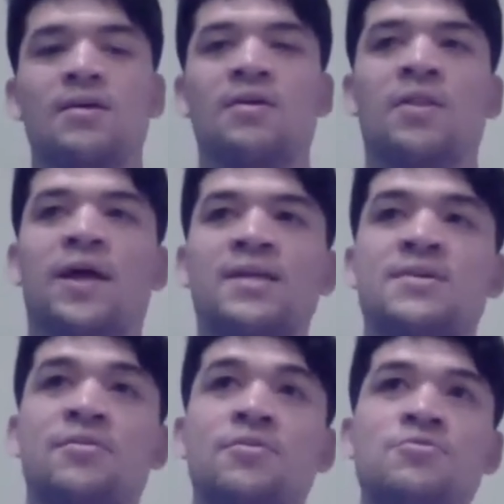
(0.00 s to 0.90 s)
You know, like I
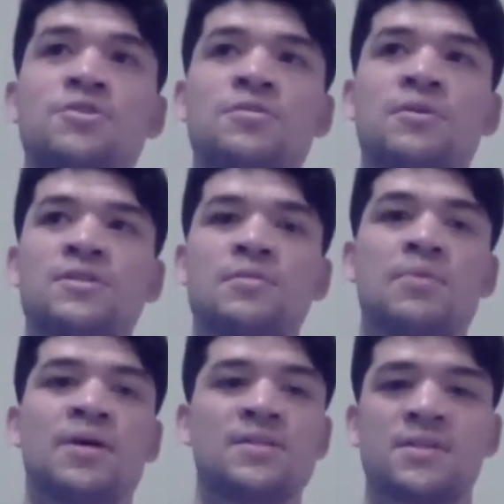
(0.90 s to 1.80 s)
tell new students, the
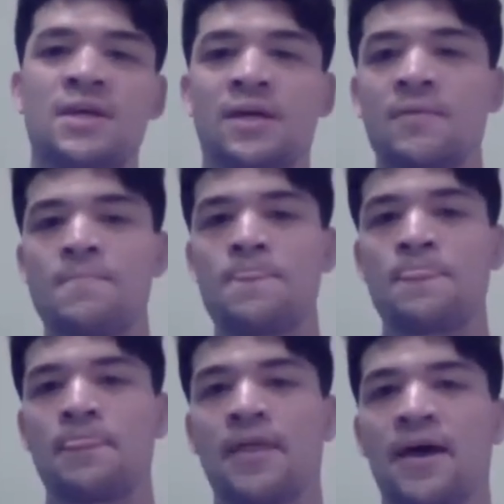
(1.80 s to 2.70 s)
biggest thing
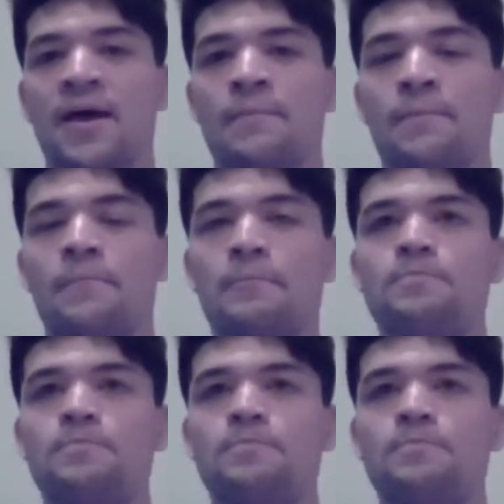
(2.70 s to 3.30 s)
that